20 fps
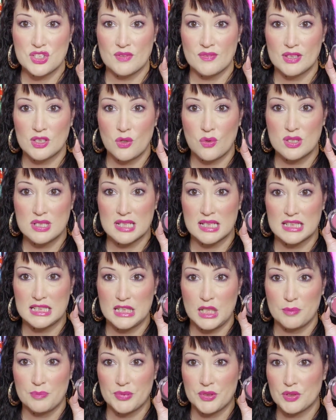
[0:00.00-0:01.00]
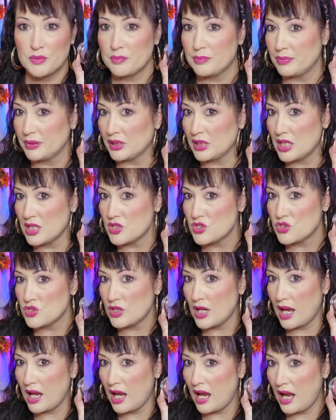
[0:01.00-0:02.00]
even though it's a deeper blush,
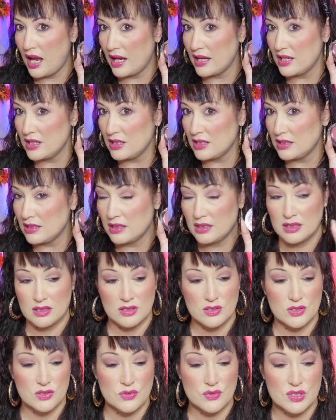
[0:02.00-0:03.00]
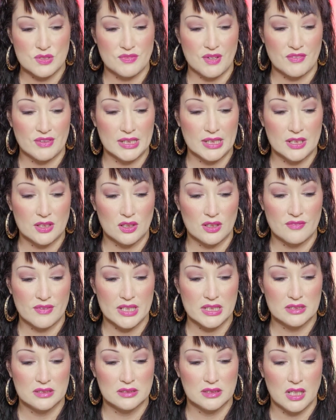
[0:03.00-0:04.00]
I used very little of
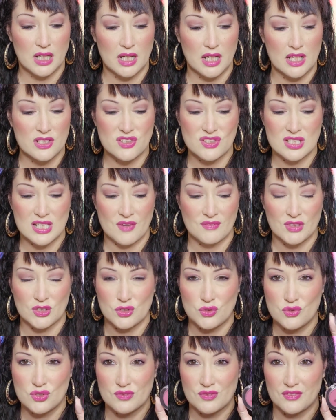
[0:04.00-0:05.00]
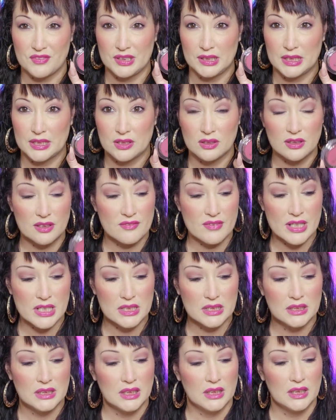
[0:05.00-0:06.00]
it. I just have to use very little of it,
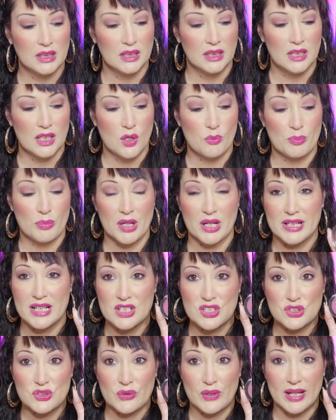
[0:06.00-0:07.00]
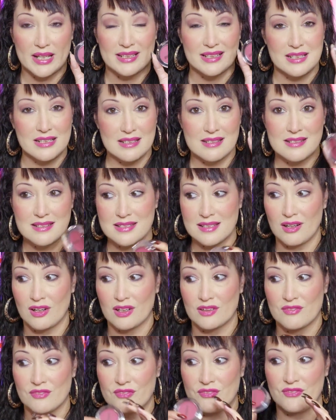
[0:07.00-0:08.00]
but it's great. These are
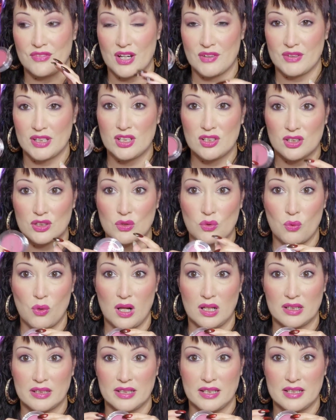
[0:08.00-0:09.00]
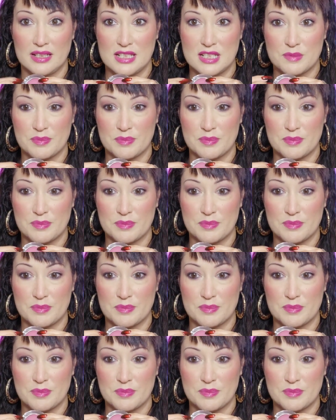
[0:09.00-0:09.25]
very good quality, these